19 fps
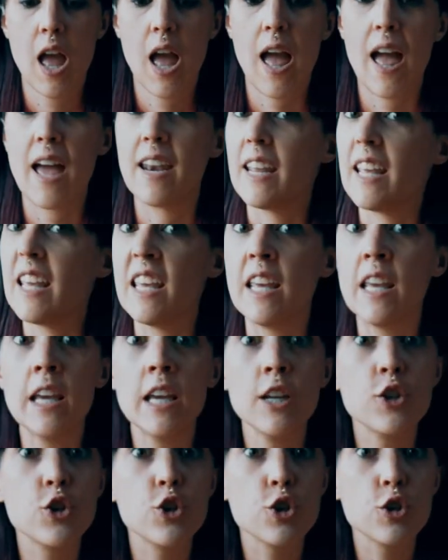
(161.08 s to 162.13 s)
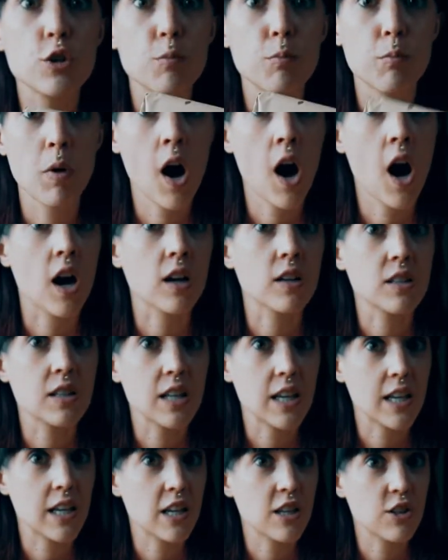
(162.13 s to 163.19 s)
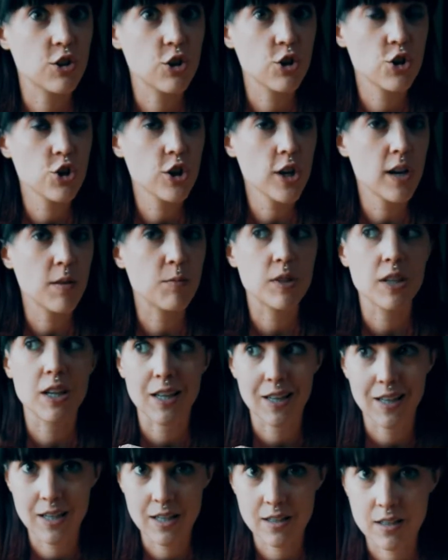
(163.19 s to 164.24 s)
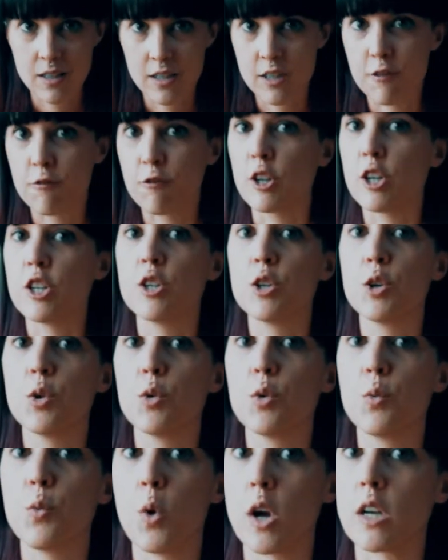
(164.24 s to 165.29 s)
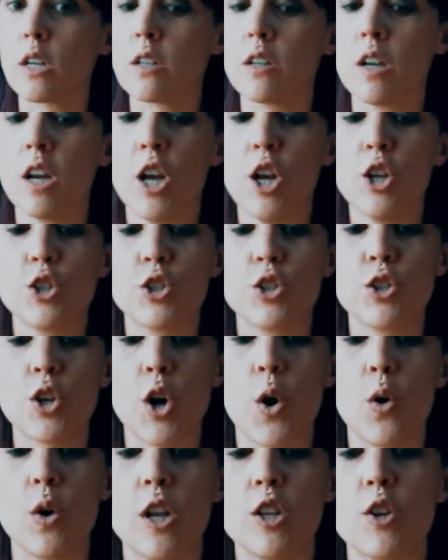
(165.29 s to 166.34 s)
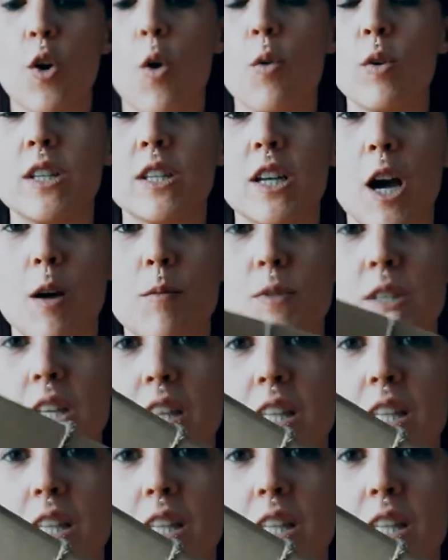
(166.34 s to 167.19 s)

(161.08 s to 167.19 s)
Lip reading: And each box that gets shipped gets a different one. So it always comes in